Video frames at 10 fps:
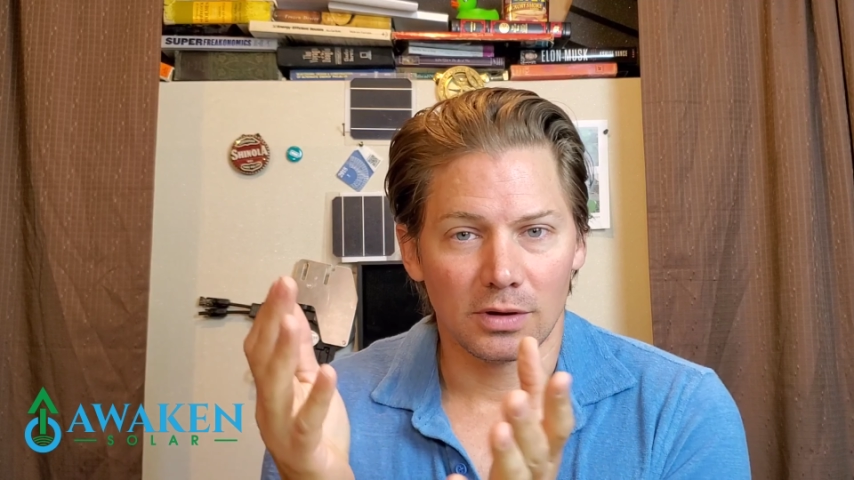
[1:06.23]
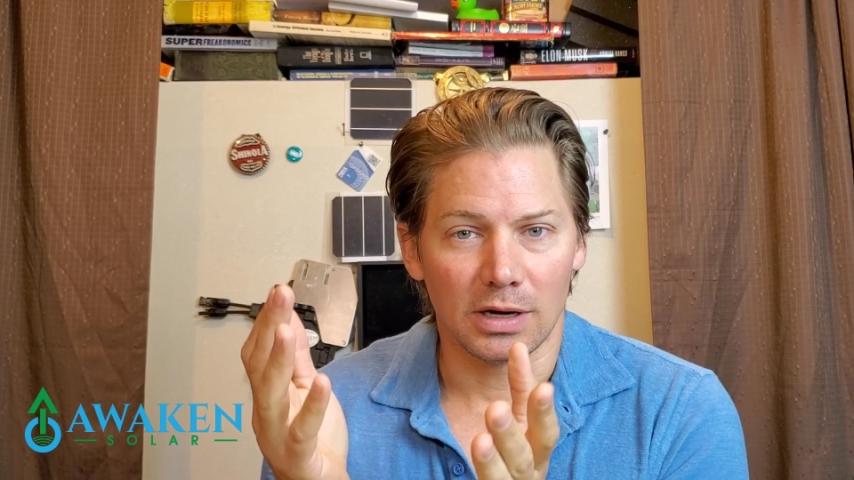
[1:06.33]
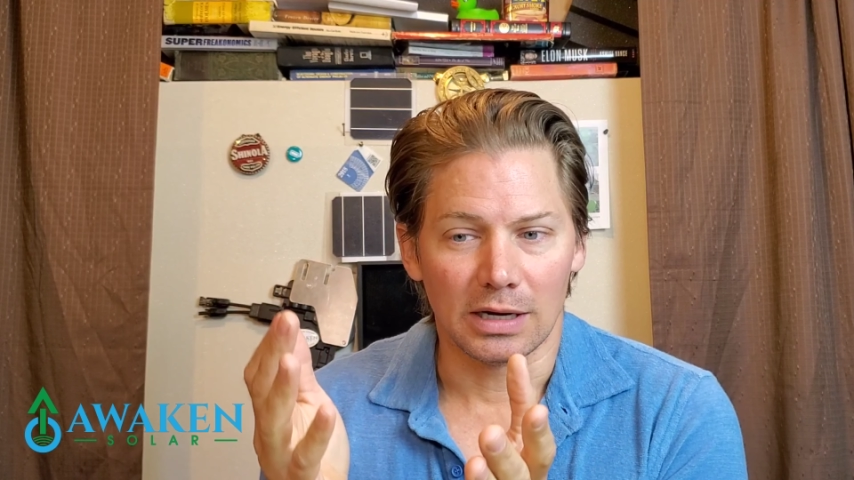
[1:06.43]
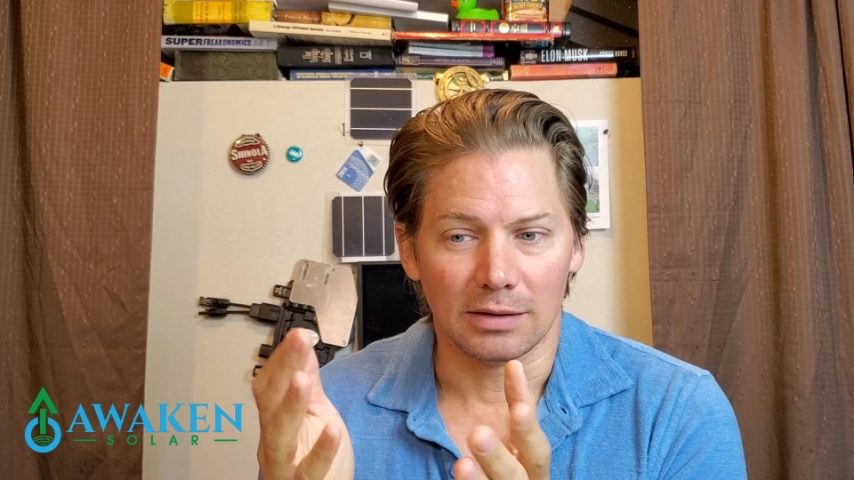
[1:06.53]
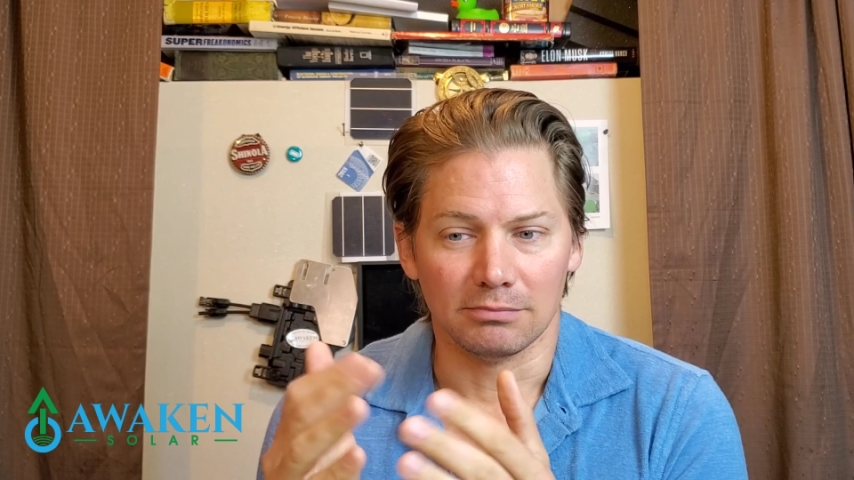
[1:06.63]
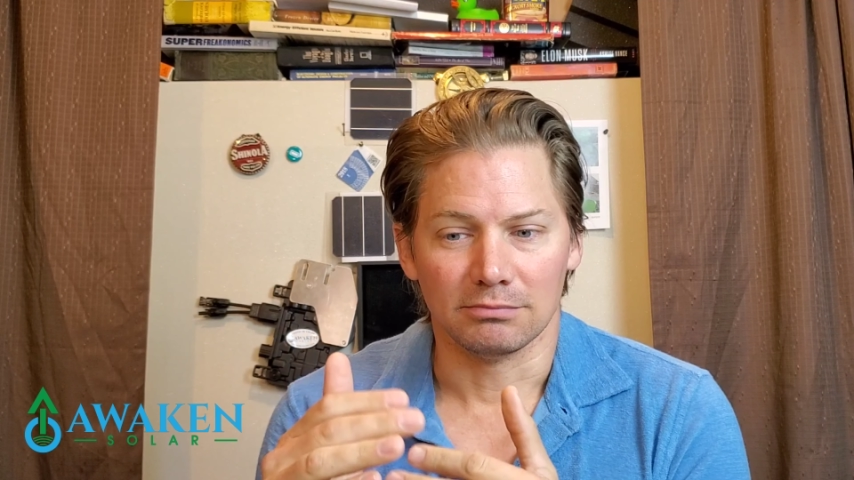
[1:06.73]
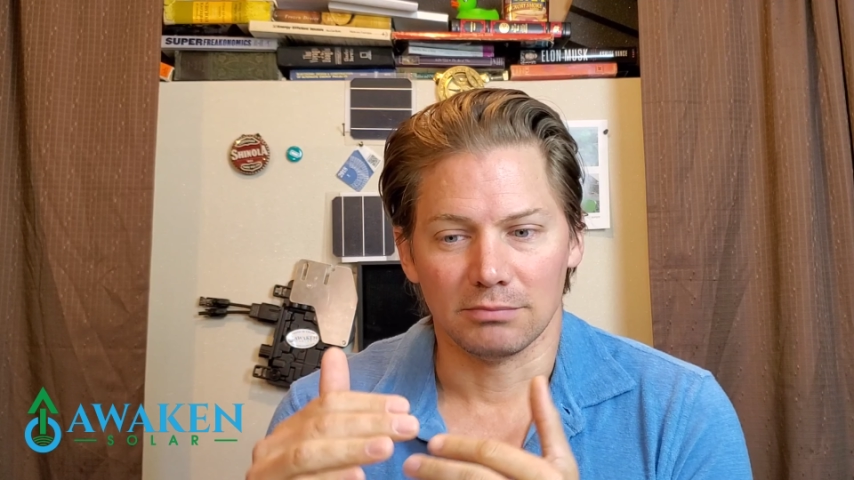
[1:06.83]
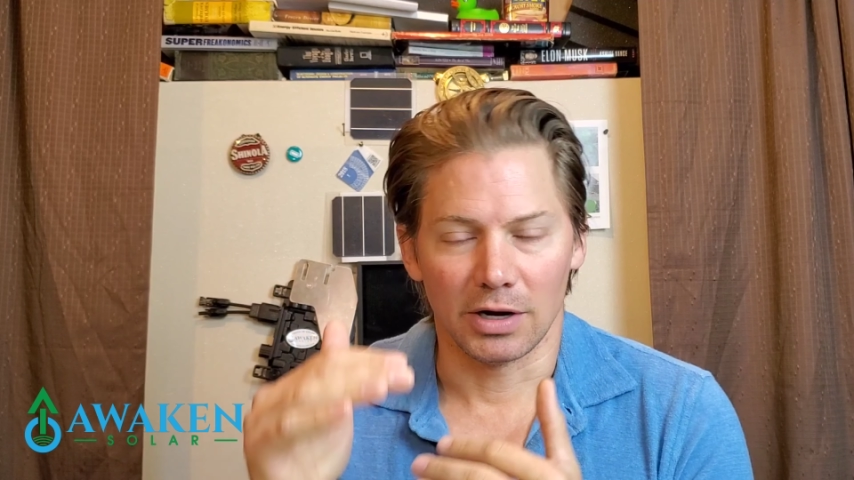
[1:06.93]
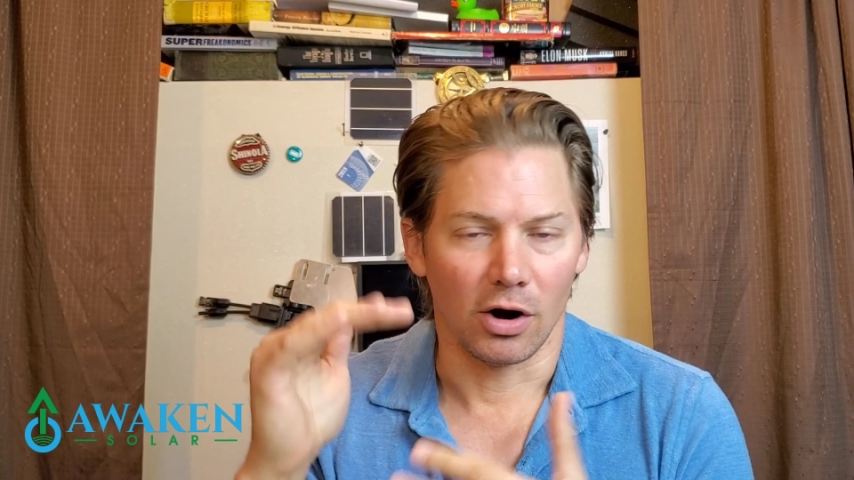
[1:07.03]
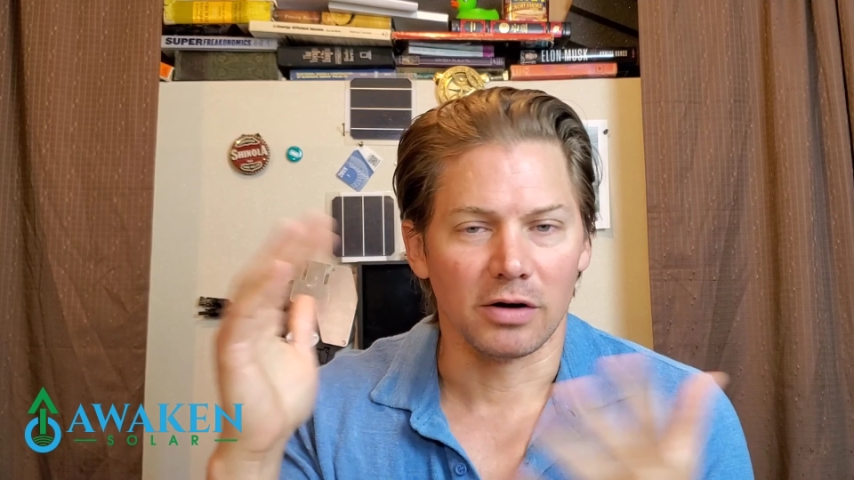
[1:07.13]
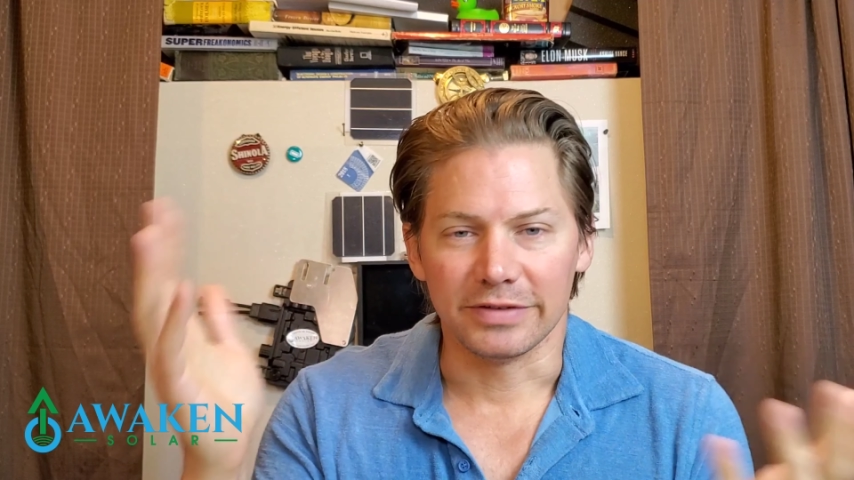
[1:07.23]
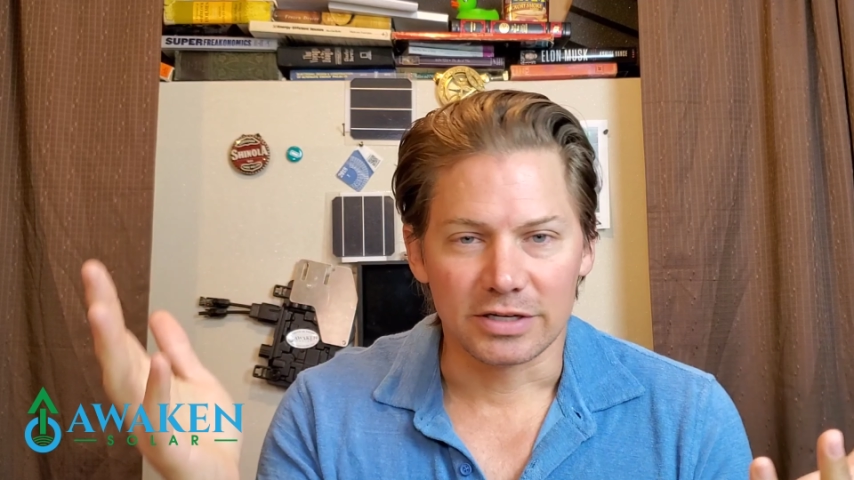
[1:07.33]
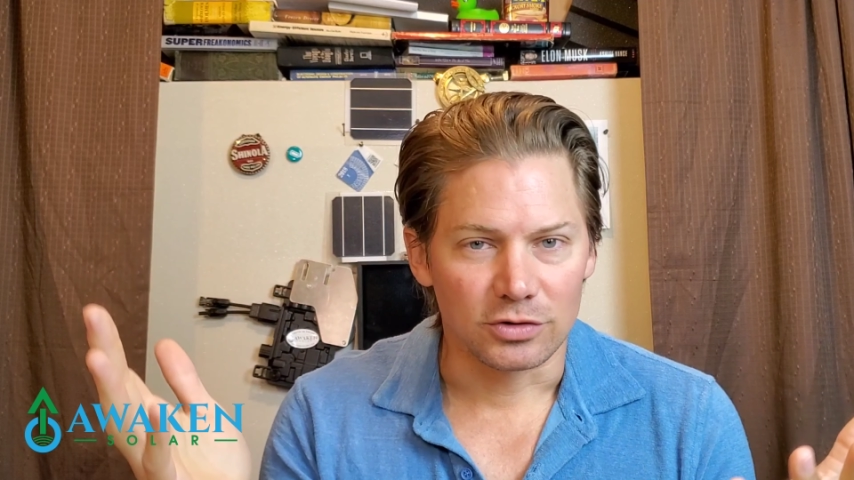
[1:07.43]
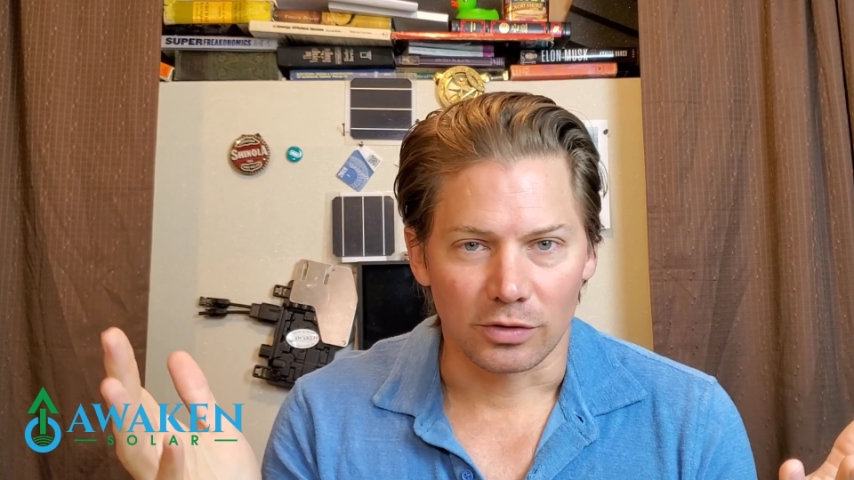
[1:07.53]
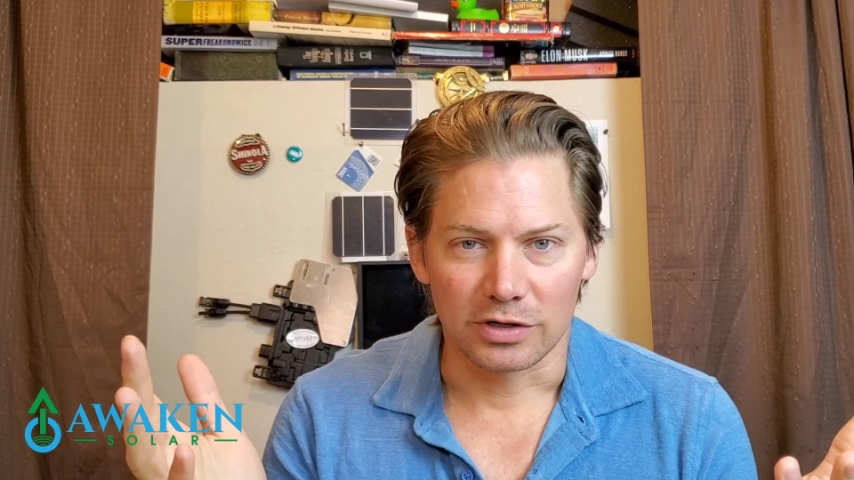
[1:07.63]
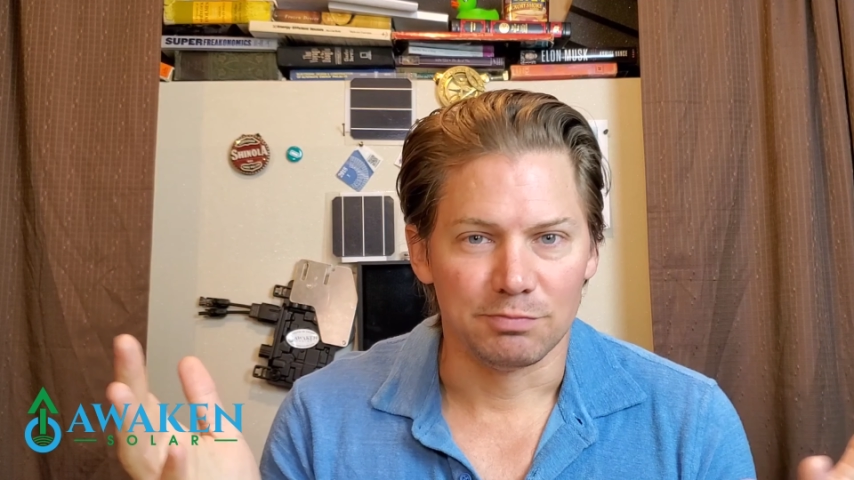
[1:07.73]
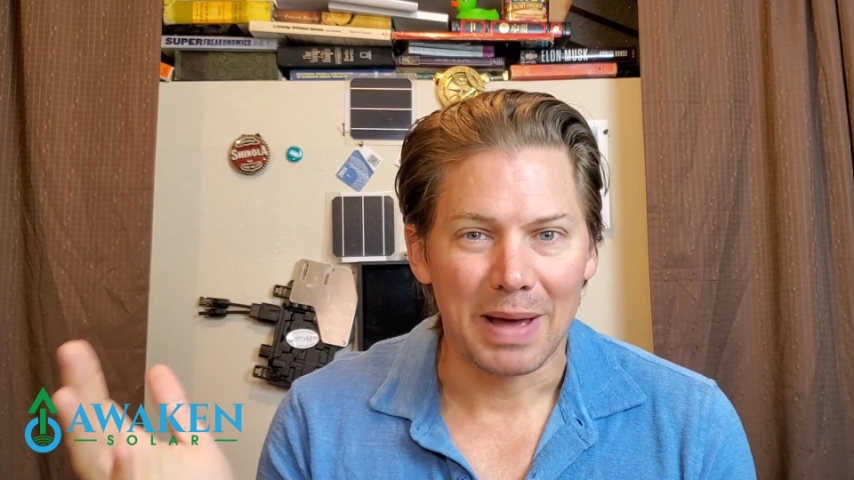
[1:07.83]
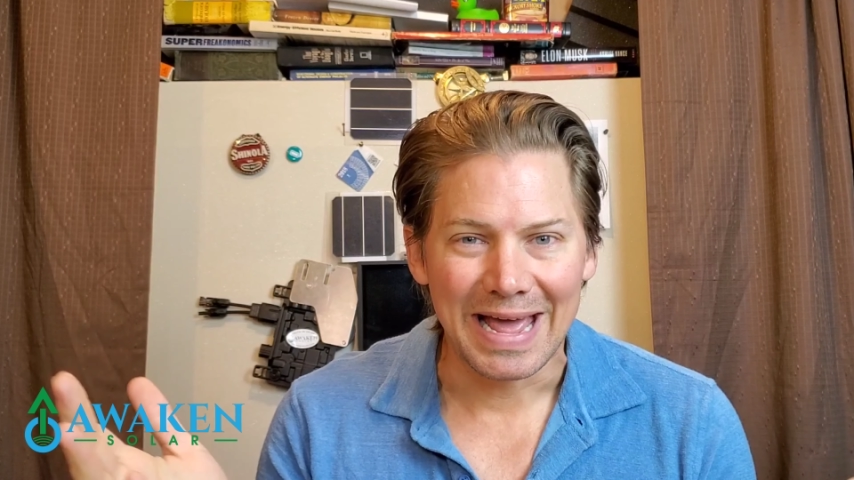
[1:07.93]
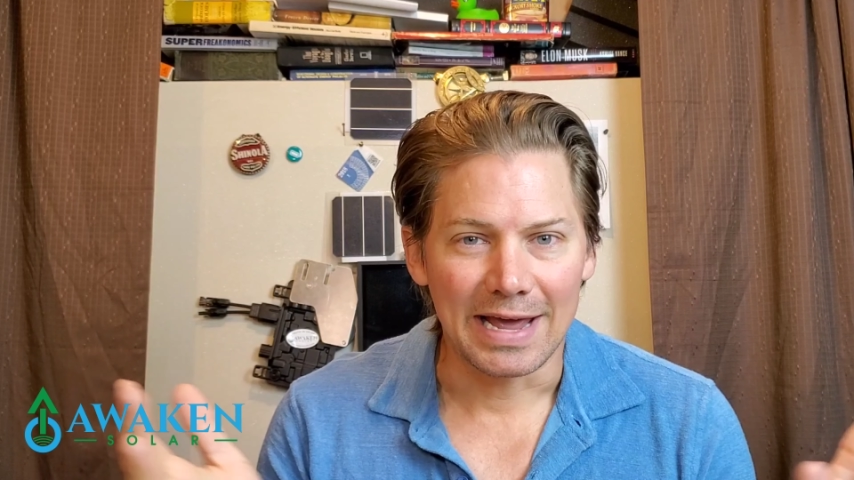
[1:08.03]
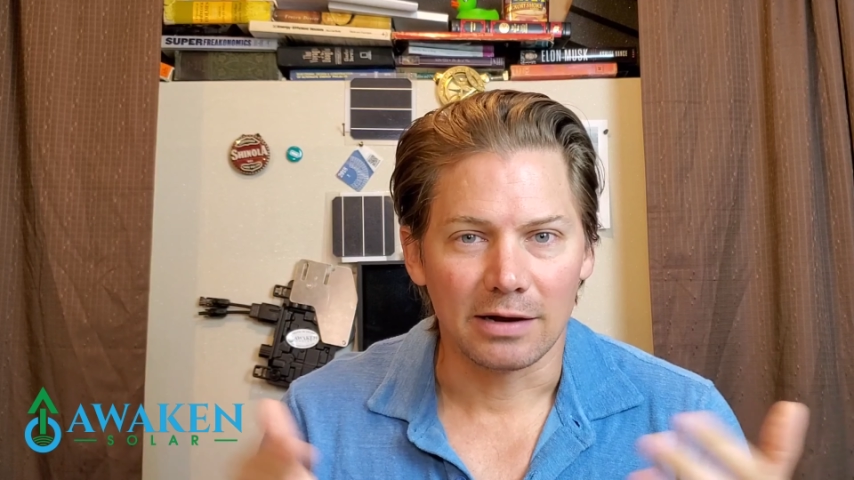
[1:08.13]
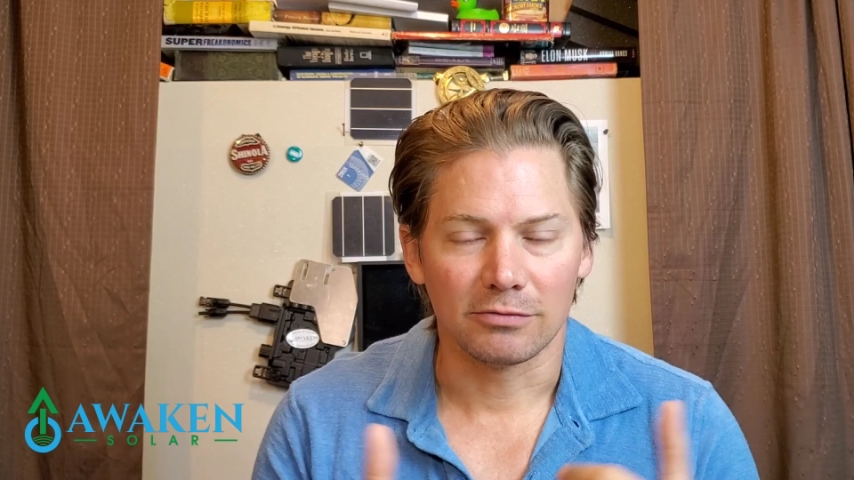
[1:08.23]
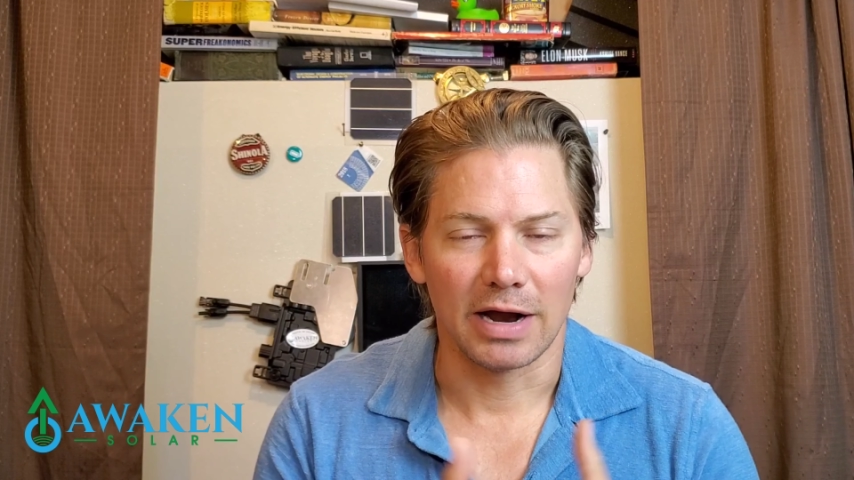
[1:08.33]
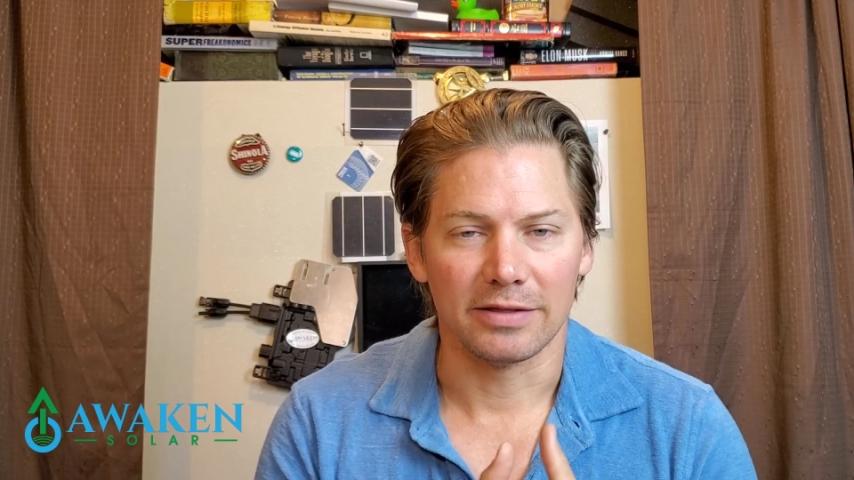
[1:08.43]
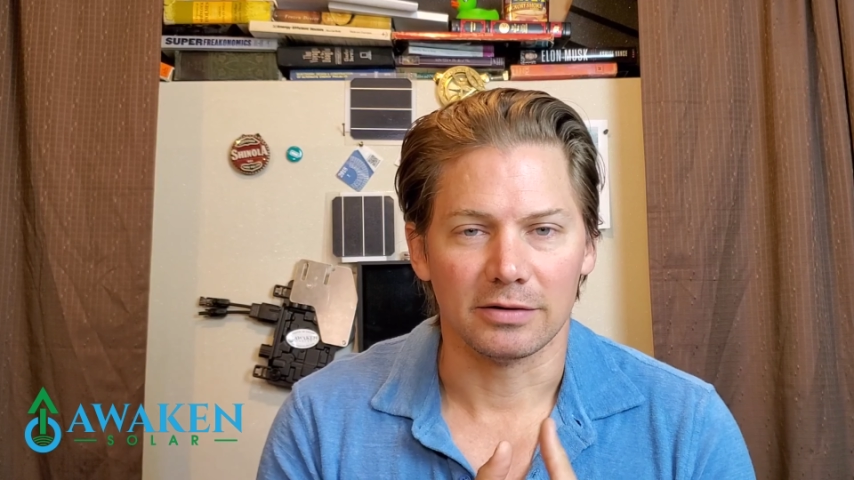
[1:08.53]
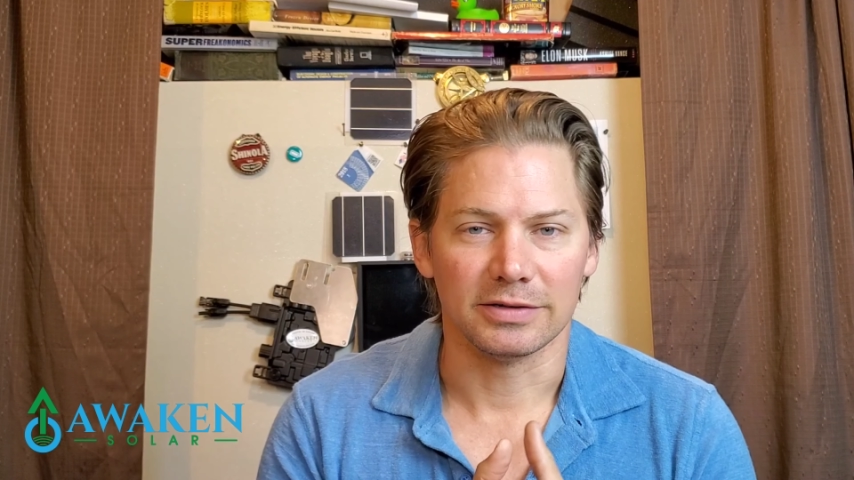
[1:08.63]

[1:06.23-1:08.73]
an RV storage bay rather,